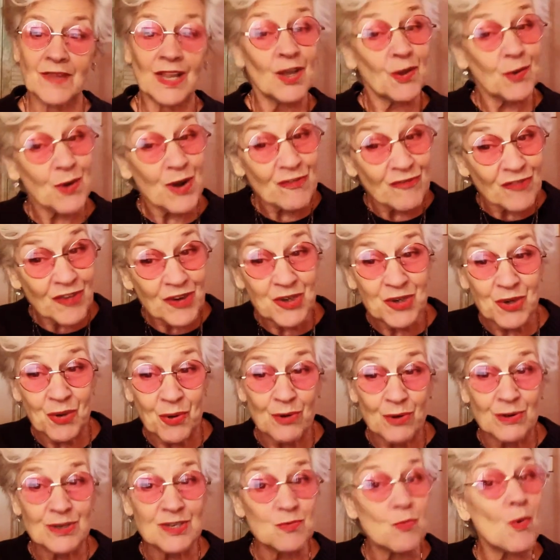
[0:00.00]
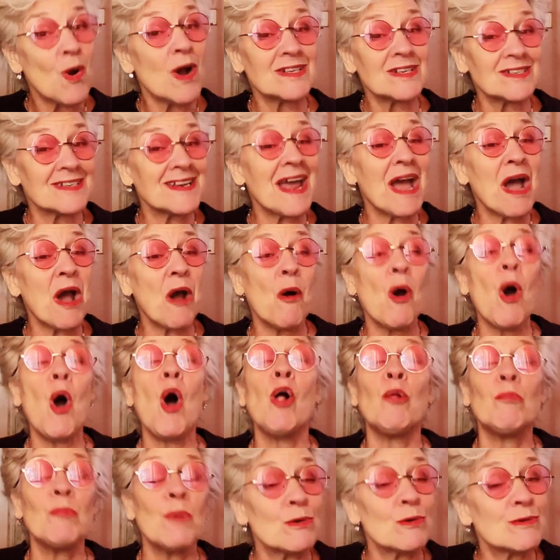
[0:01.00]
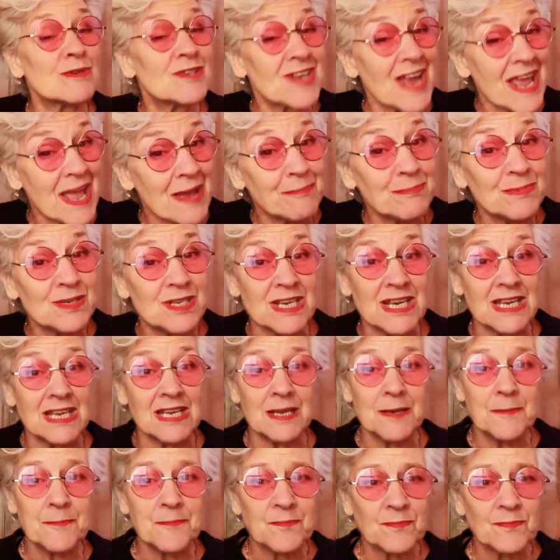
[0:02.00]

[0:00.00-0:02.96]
Gryffindor's was now almost empty.